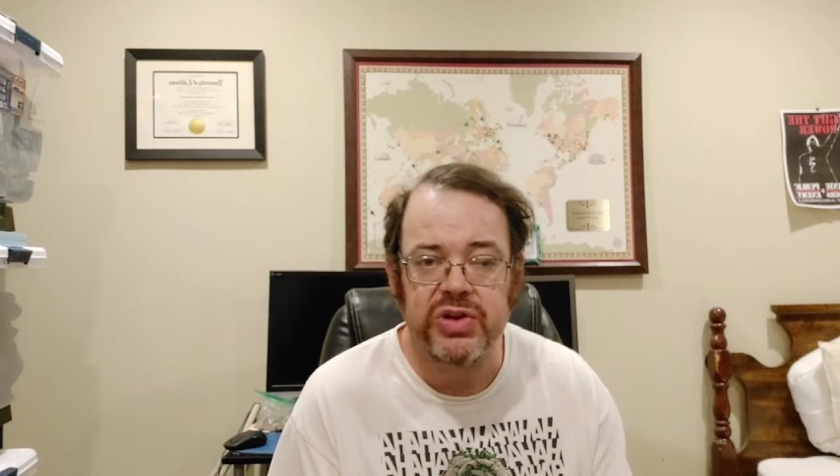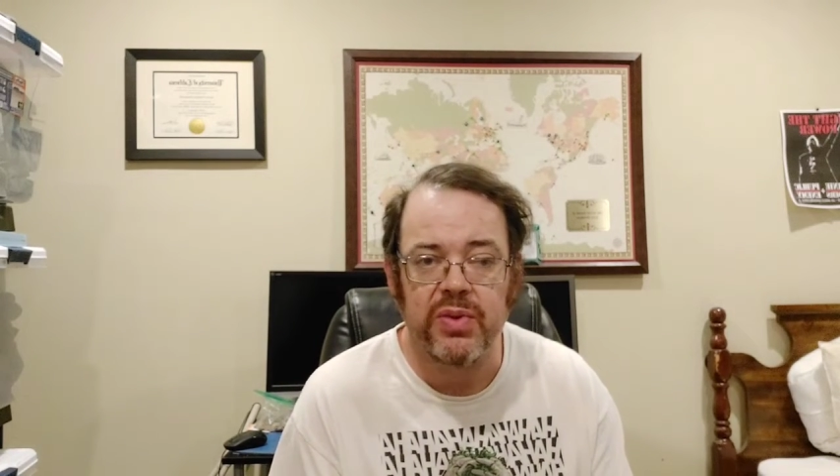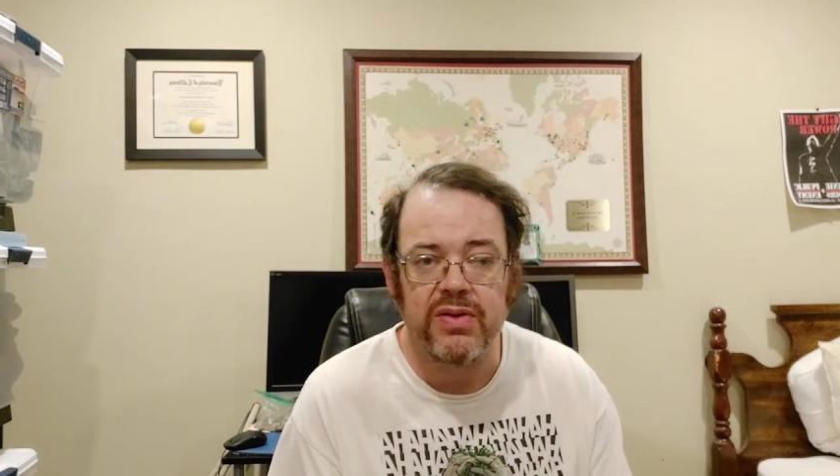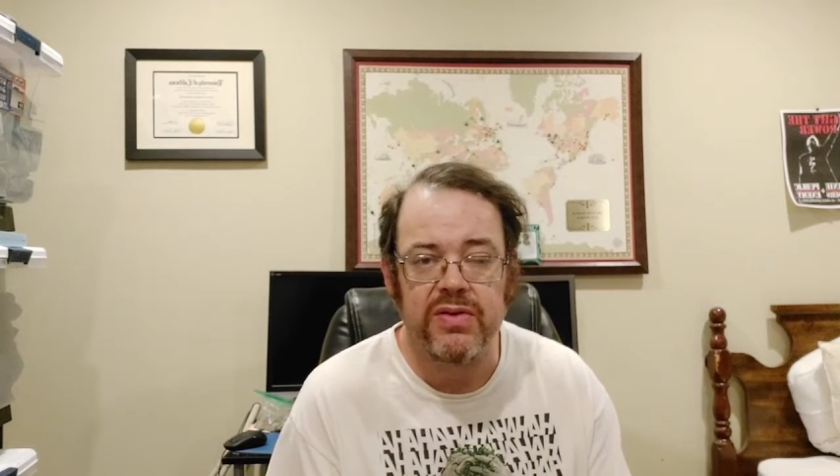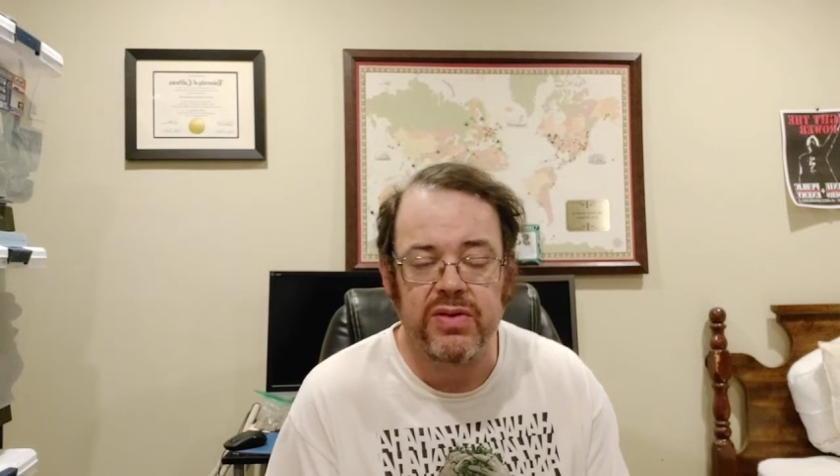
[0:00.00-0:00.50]
She
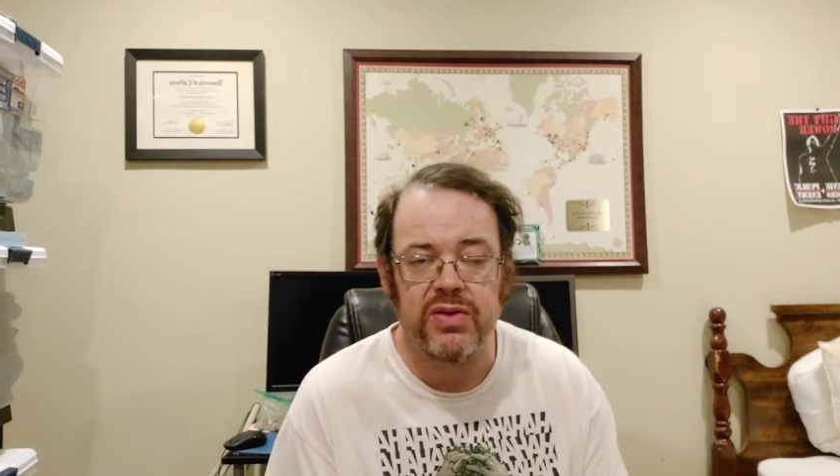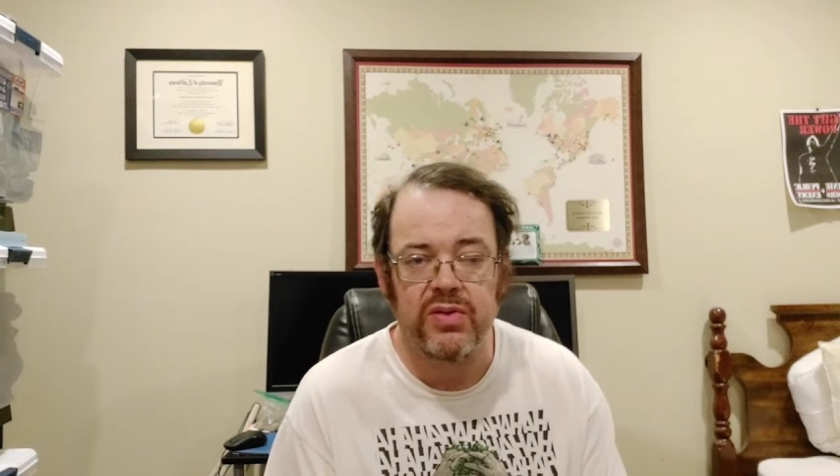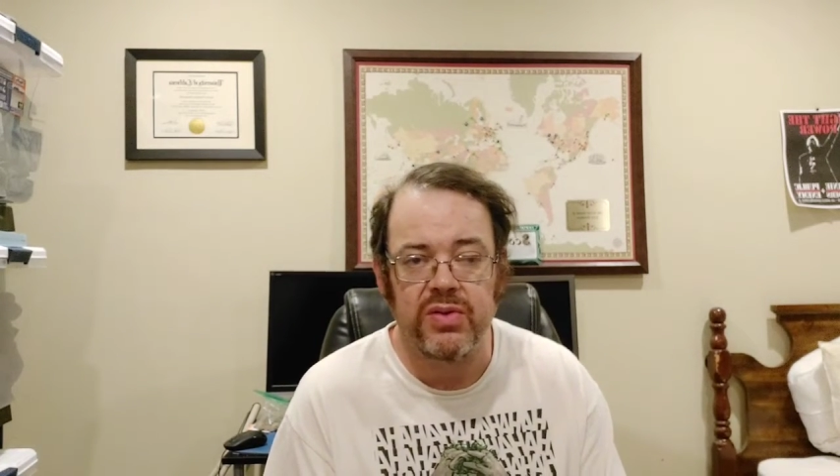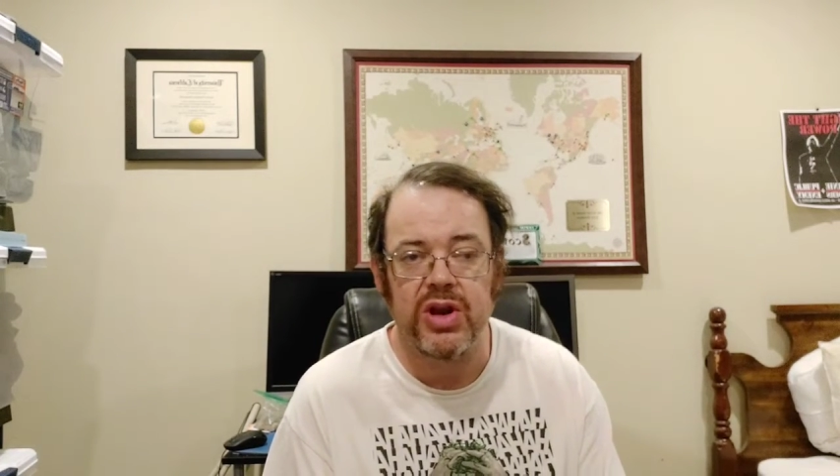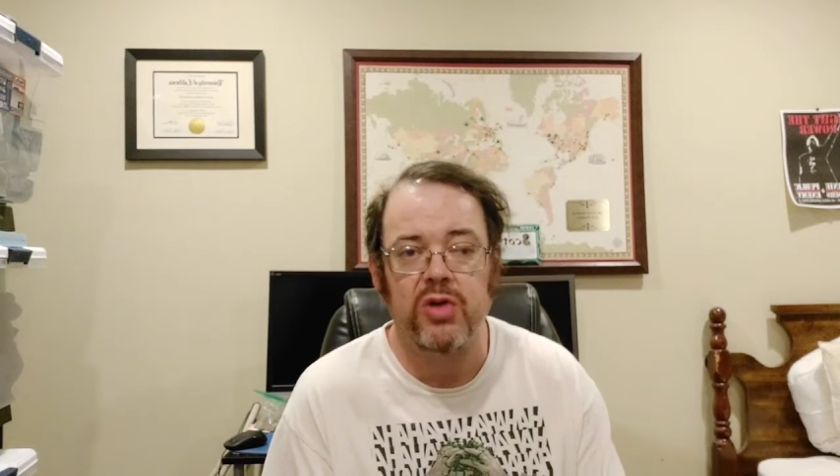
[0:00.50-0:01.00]
wants
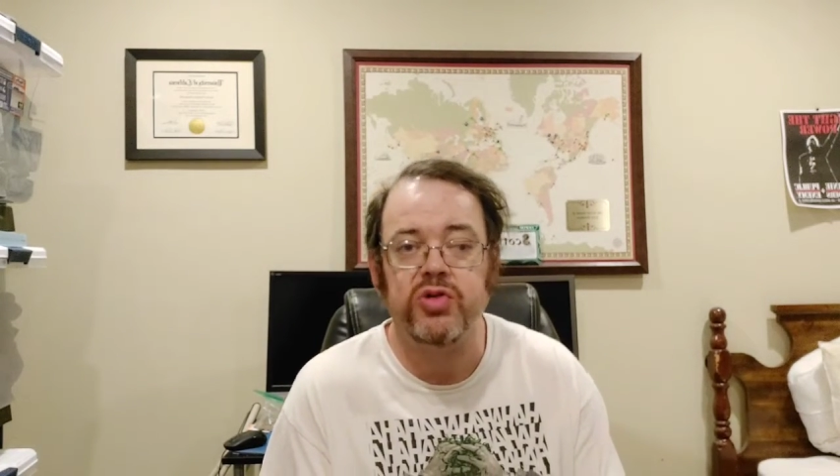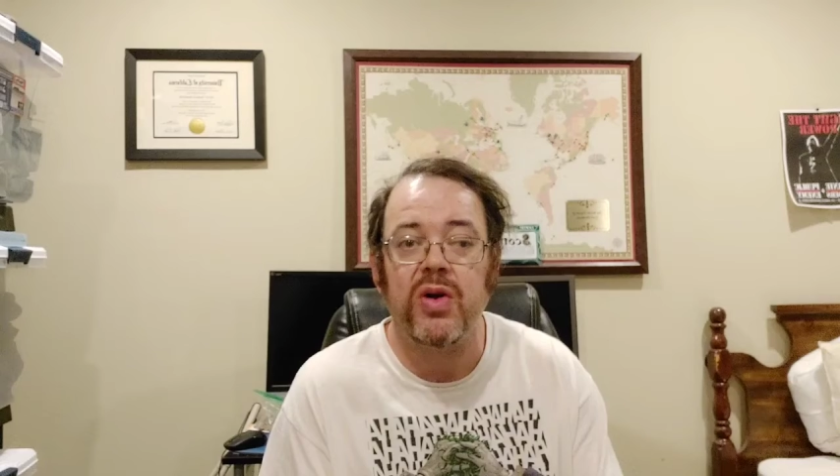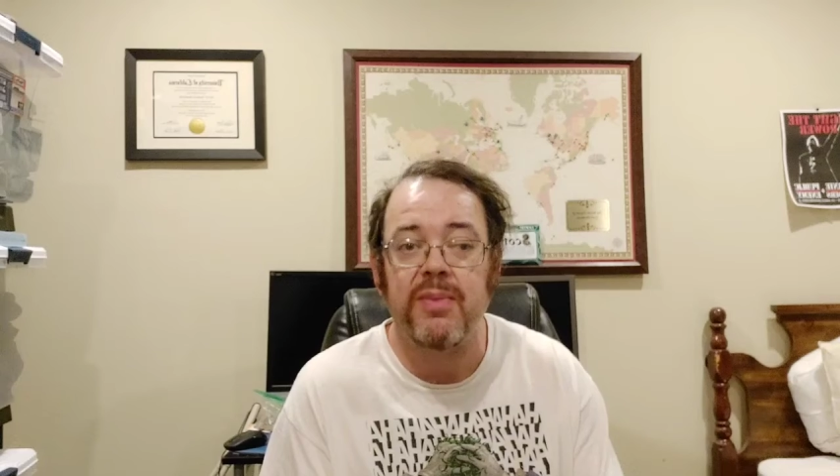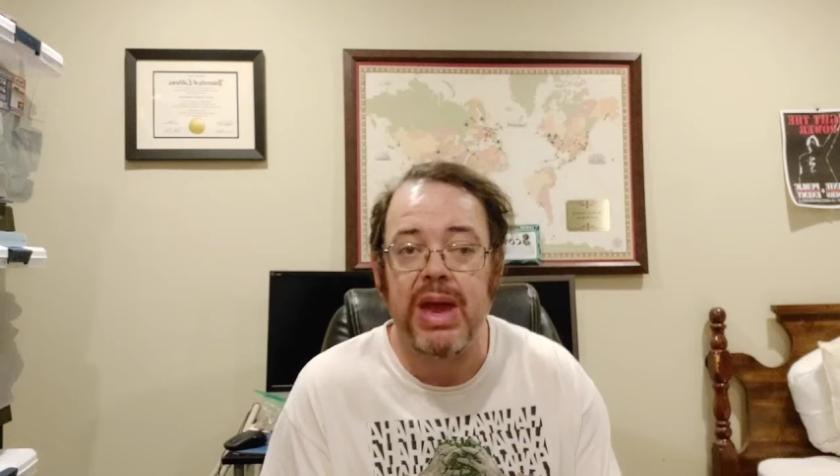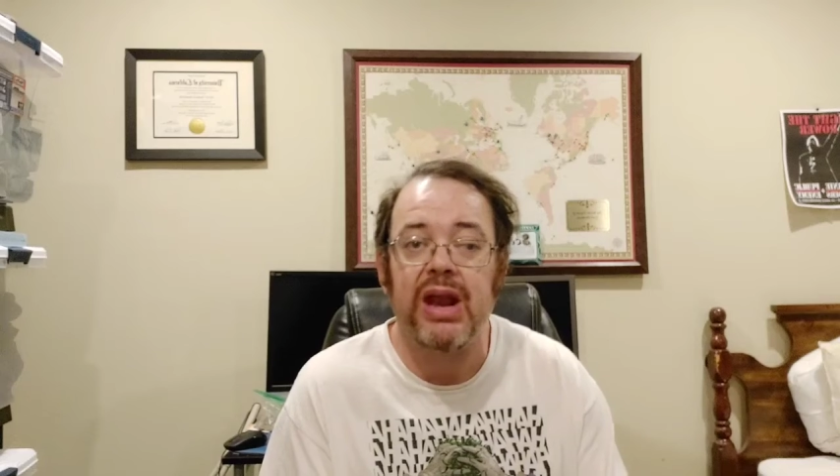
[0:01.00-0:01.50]
to, you know,
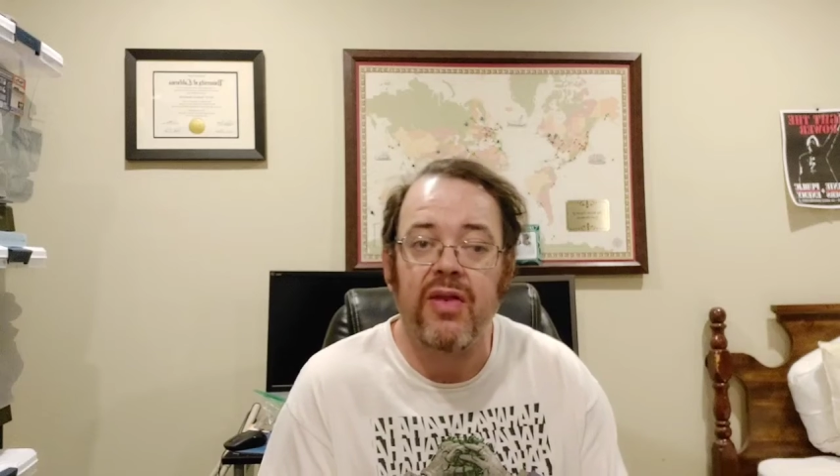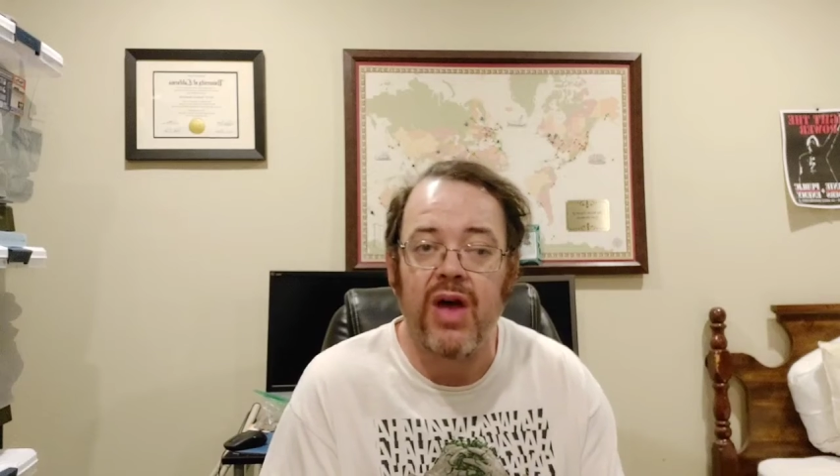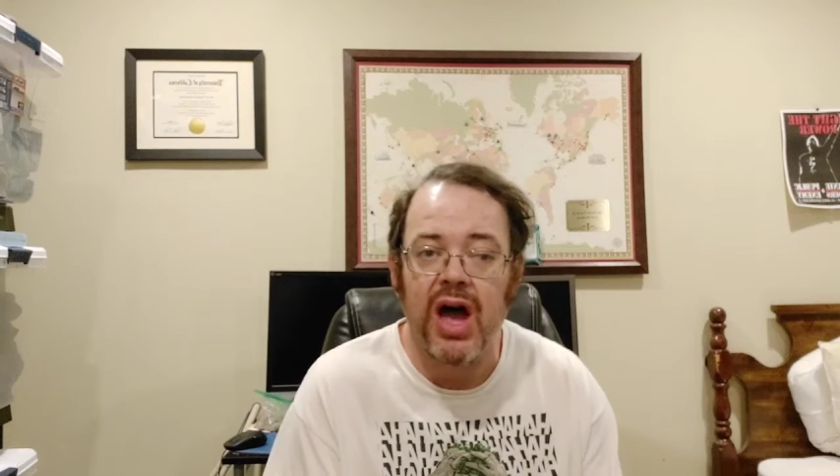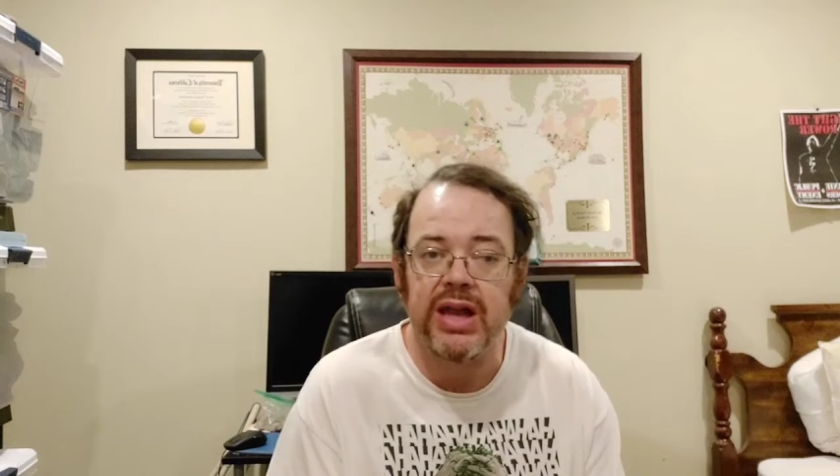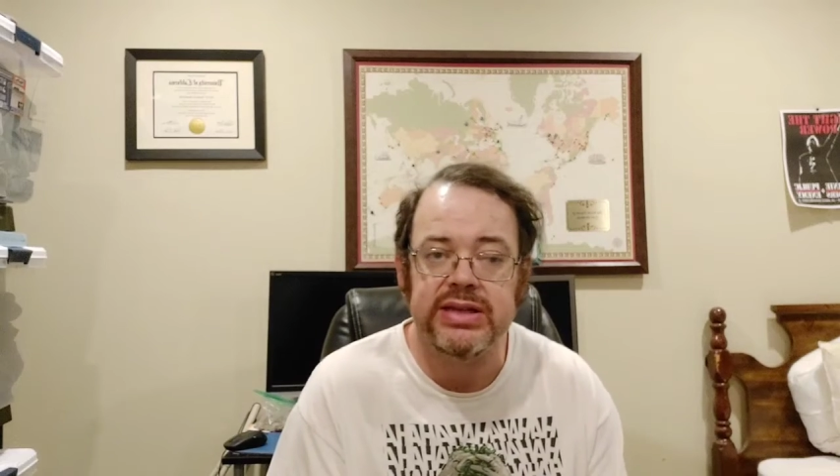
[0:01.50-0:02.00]
join the men
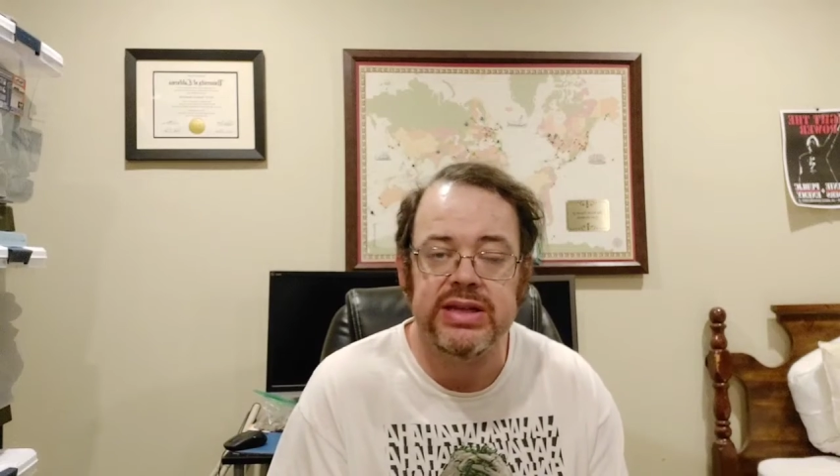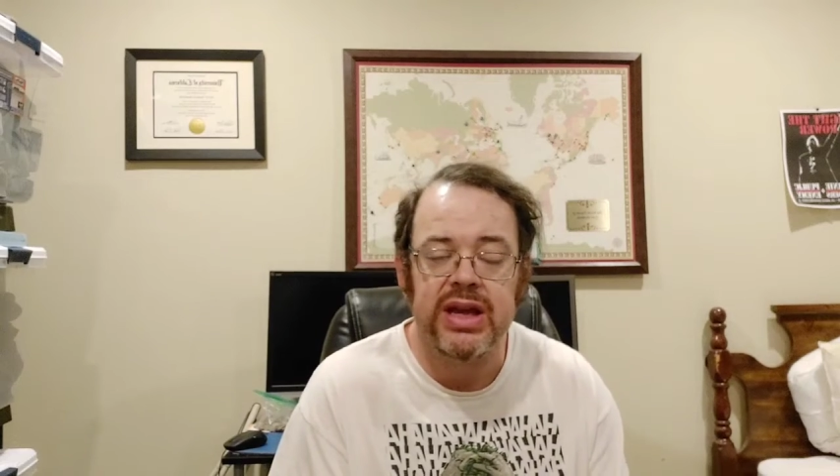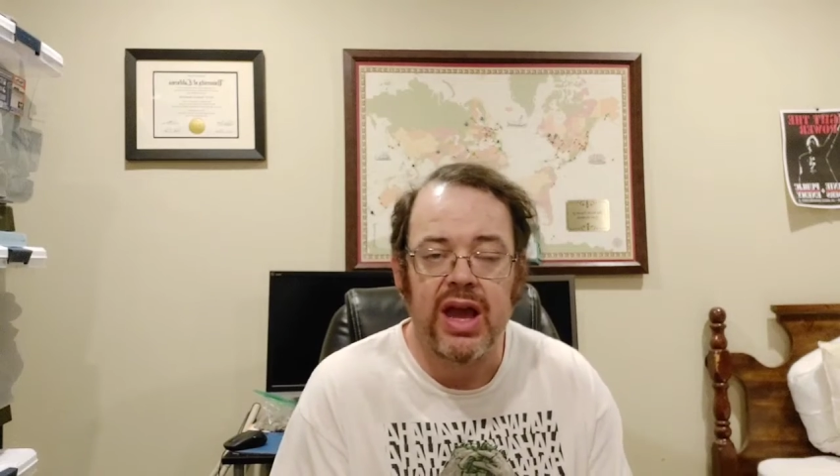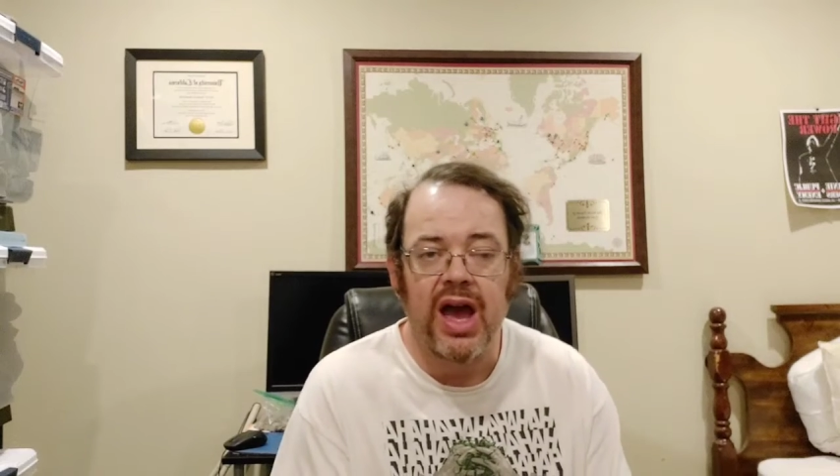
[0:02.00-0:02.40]
on the hunt.